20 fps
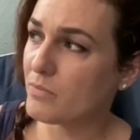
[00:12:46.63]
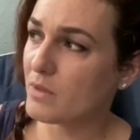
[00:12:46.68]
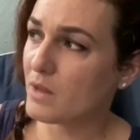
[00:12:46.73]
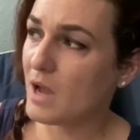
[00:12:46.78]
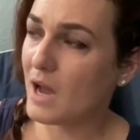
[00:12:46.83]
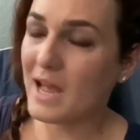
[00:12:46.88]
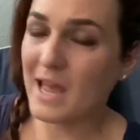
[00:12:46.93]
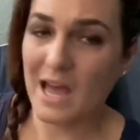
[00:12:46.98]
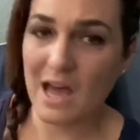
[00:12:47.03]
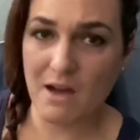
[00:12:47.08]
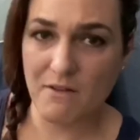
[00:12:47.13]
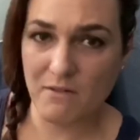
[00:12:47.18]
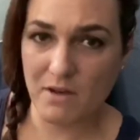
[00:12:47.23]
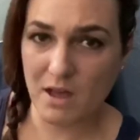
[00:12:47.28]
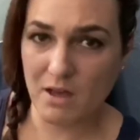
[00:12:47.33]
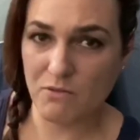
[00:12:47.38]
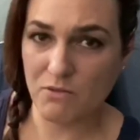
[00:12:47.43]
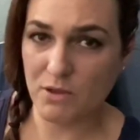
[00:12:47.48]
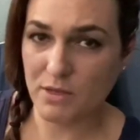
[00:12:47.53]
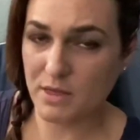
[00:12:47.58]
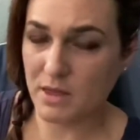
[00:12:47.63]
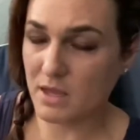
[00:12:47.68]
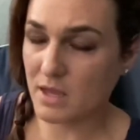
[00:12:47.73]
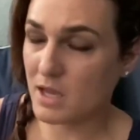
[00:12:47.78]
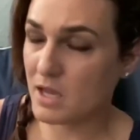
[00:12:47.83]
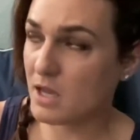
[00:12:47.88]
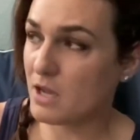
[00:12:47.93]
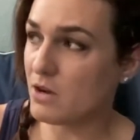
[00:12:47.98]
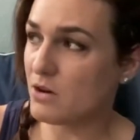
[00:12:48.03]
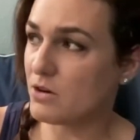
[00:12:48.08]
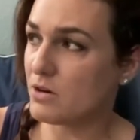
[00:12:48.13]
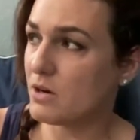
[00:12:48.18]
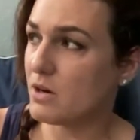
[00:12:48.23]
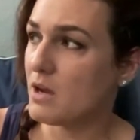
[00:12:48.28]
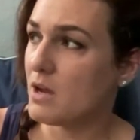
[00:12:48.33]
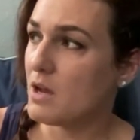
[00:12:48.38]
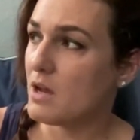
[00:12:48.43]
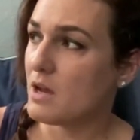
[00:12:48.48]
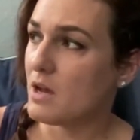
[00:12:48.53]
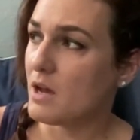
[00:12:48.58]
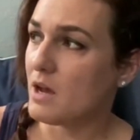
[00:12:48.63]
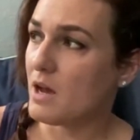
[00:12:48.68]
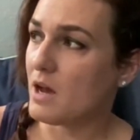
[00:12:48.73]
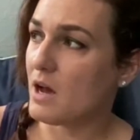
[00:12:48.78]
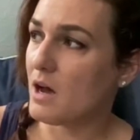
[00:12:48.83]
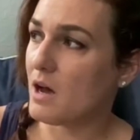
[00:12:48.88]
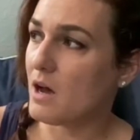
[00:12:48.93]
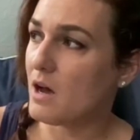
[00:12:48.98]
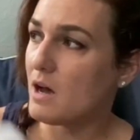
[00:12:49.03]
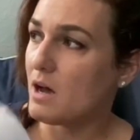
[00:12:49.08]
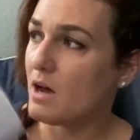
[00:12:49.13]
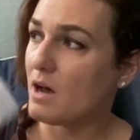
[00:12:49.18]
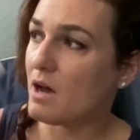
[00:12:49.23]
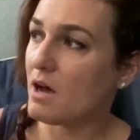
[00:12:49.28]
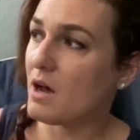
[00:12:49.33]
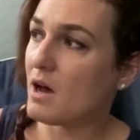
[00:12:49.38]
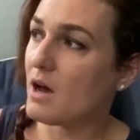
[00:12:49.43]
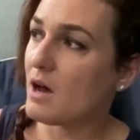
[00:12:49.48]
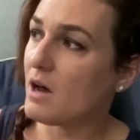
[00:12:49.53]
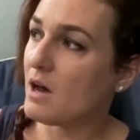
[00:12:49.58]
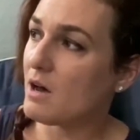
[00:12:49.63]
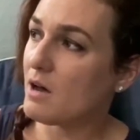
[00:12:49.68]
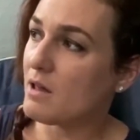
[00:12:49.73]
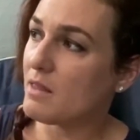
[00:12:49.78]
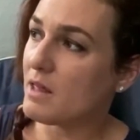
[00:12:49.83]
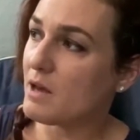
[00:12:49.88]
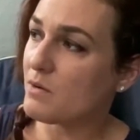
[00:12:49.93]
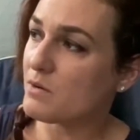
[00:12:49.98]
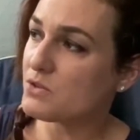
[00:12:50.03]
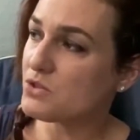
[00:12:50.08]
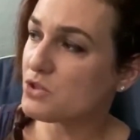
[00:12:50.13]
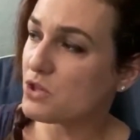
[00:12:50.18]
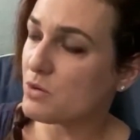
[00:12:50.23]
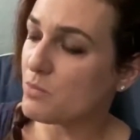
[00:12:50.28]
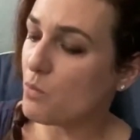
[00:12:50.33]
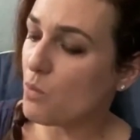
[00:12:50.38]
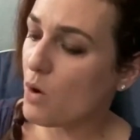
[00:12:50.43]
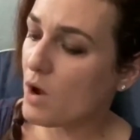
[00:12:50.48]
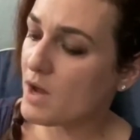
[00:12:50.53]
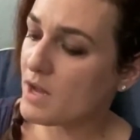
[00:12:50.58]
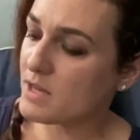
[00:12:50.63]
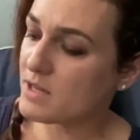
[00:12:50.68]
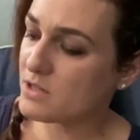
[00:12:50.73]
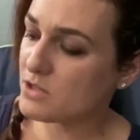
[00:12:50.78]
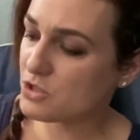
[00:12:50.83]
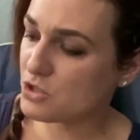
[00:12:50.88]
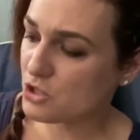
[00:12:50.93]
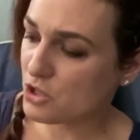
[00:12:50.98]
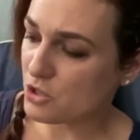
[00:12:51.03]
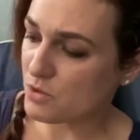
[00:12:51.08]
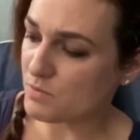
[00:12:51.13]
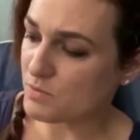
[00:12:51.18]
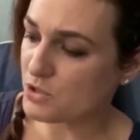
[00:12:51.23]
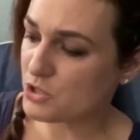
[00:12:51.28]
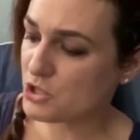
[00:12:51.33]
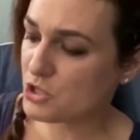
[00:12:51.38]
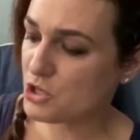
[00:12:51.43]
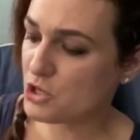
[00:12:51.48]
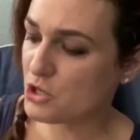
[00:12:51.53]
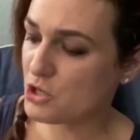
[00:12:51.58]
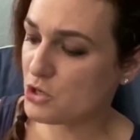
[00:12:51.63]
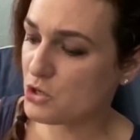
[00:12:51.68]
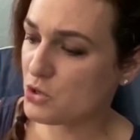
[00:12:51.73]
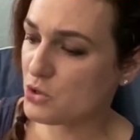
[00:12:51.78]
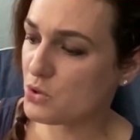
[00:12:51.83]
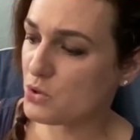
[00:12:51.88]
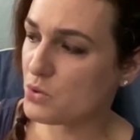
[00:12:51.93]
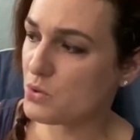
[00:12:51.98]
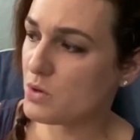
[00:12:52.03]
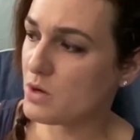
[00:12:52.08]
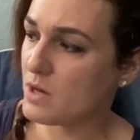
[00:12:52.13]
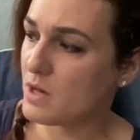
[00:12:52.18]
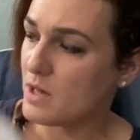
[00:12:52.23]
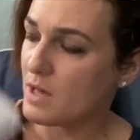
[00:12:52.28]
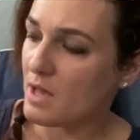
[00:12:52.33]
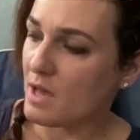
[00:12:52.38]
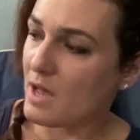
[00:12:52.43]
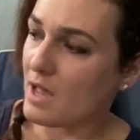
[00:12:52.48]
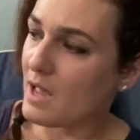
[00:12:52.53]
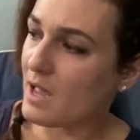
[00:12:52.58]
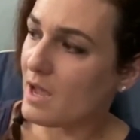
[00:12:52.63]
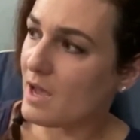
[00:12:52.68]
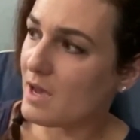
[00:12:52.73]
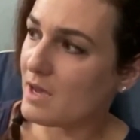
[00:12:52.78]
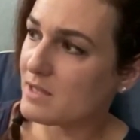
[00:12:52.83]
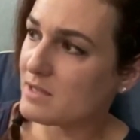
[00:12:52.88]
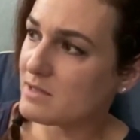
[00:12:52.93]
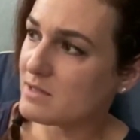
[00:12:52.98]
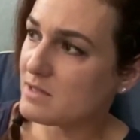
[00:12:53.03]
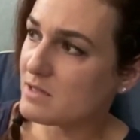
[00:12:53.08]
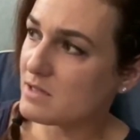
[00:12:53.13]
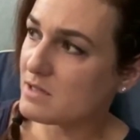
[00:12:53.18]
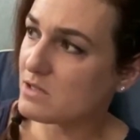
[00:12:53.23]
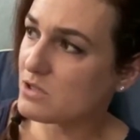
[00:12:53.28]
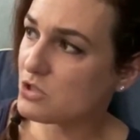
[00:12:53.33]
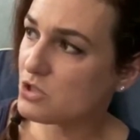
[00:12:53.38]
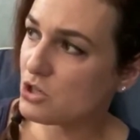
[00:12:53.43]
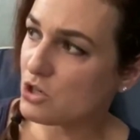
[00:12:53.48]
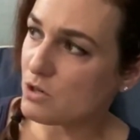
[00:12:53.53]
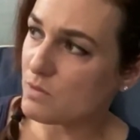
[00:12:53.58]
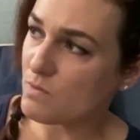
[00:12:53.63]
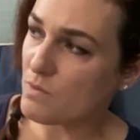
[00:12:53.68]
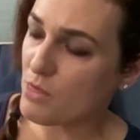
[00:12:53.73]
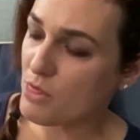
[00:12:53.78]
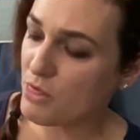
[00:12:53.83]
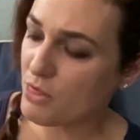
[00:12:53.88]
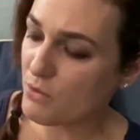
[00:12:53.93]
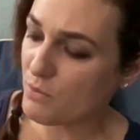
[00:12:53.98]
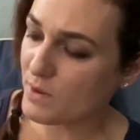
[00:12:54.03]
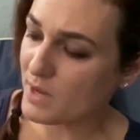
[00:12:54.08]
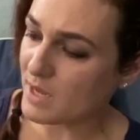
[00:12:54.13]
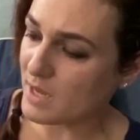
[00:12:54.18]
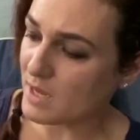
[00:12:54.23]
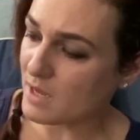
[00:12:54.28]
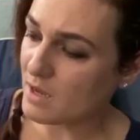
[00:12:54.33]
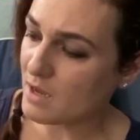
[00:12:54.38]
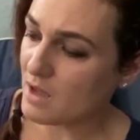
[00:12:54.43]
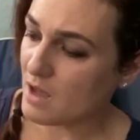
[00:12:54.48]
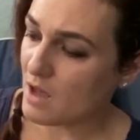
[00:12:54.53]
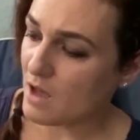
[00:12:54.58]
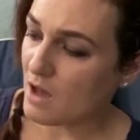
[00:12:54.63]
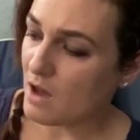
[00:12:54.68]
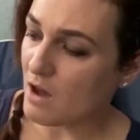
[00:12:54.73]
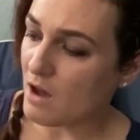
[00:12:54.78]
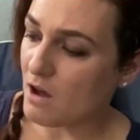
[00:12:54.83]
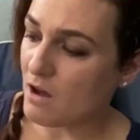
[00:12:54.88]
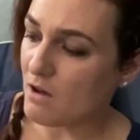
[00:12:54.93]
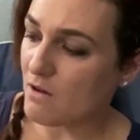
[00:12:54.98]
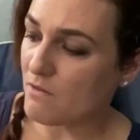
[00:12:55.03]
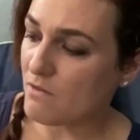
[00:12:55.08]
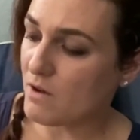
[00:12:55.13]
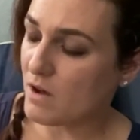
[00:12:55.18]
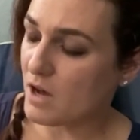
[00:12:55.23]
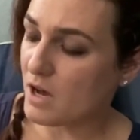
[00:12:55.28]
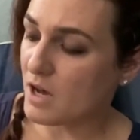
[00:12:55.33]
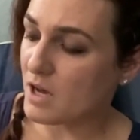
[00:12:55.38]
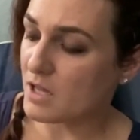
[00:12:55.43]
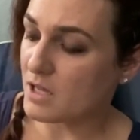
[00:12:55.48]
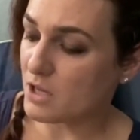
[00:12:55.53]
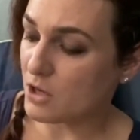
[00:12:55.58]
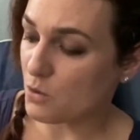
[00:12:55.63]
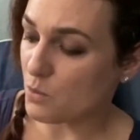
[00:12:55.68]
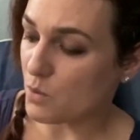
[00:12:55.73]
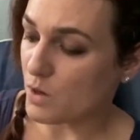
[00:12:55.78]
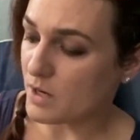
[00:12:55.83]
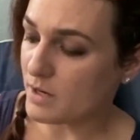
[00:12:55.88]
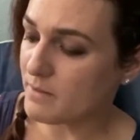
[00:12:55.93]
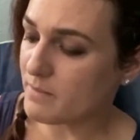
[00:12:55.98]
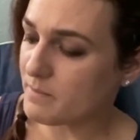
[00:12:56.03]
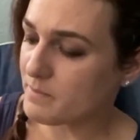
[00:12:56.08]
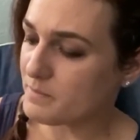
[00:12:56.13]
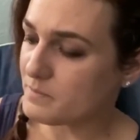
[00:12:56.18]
I have everything here. That was term 1, term 2, and term 3 of year 1.